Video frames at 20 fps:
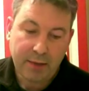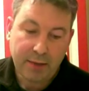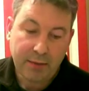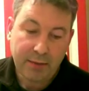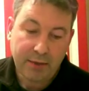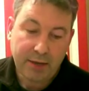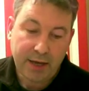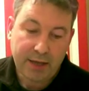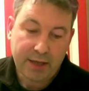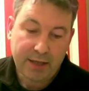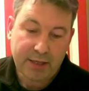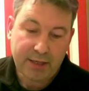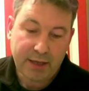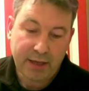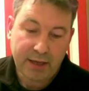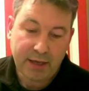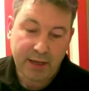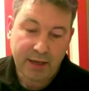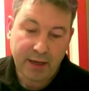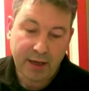The next
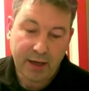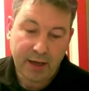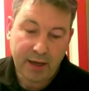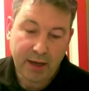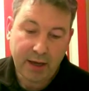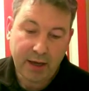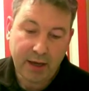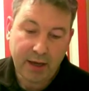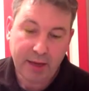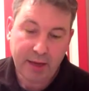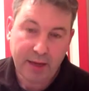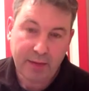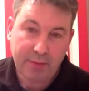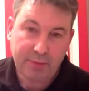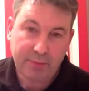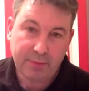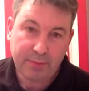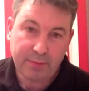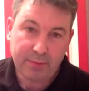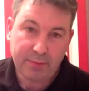thing
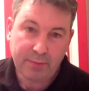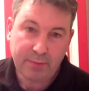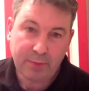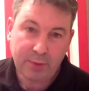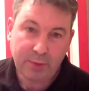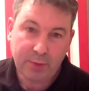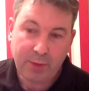you